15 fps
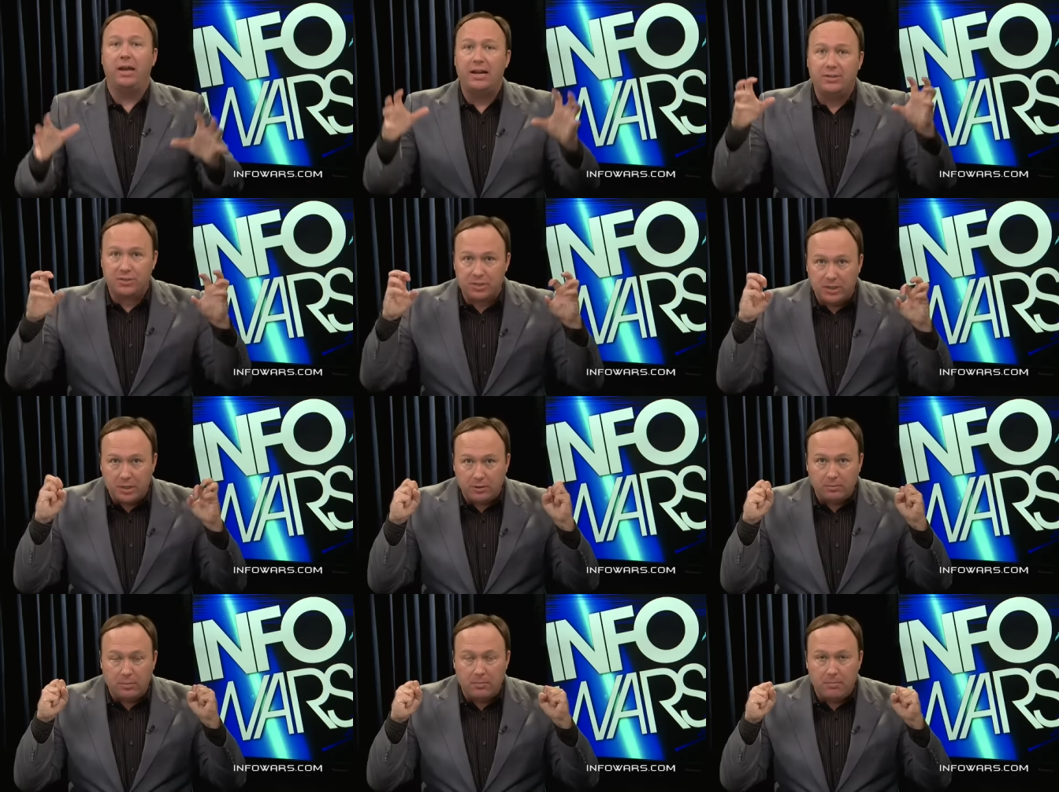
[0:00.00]
Let's
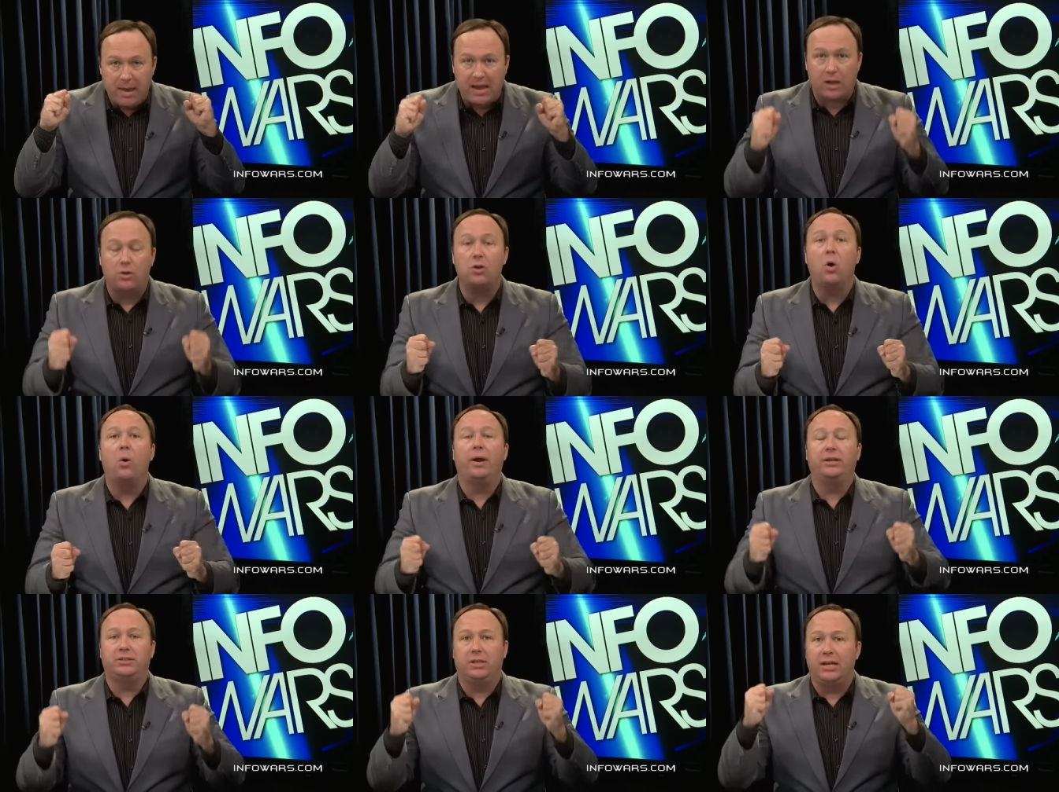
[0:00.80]
make a
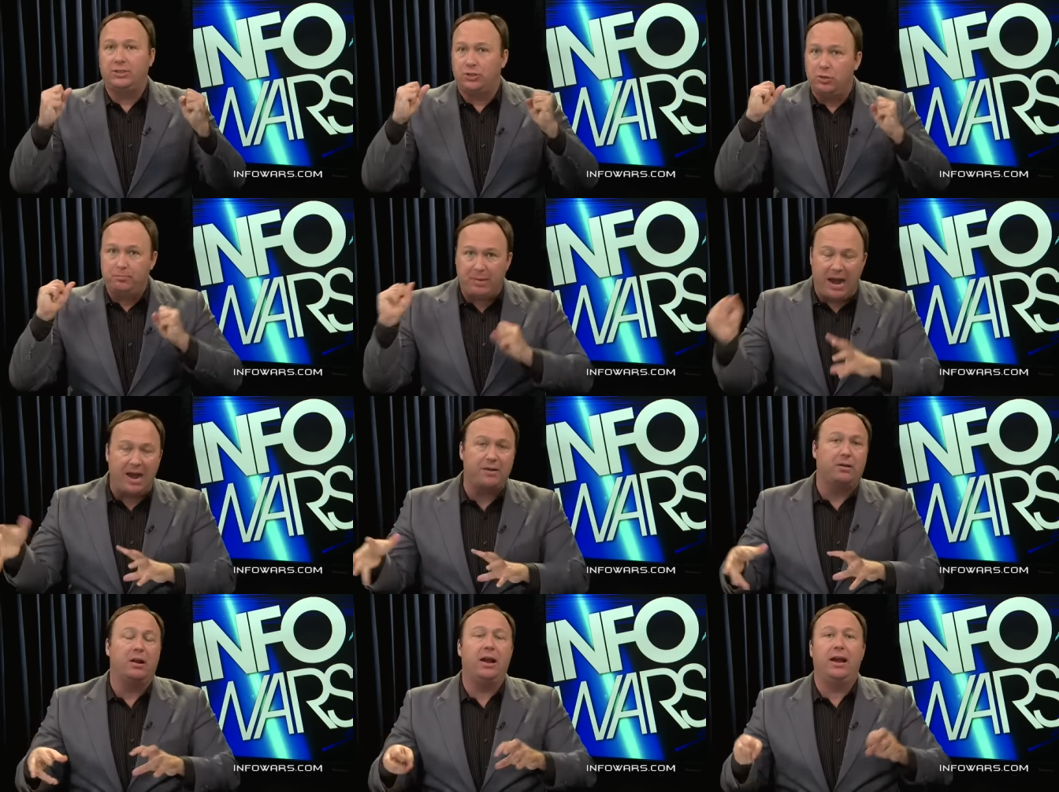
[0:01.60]
noise. Let's do
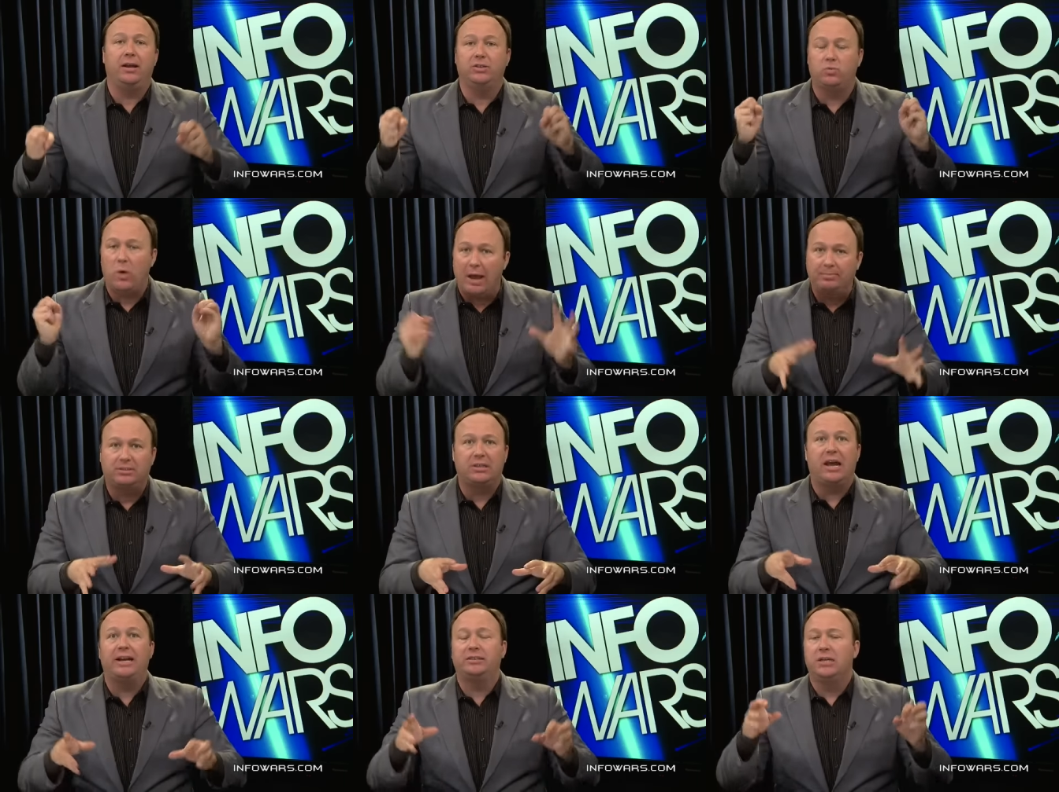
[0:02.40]
banner hangs,
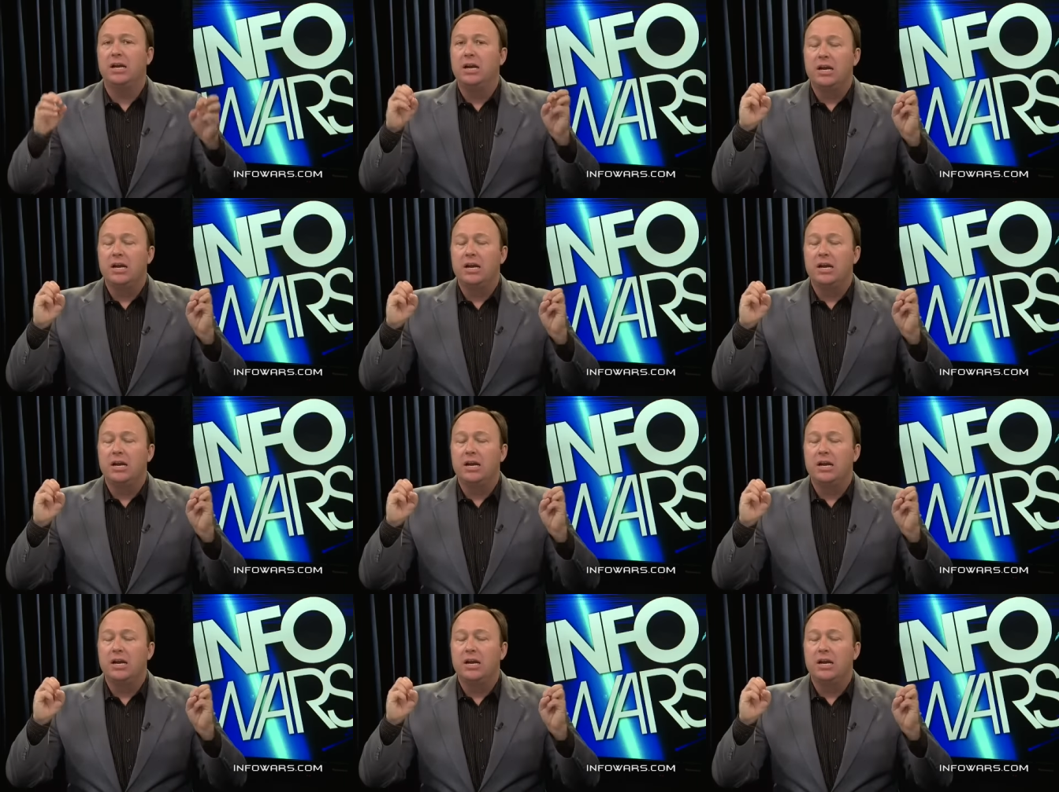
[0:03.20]
websites,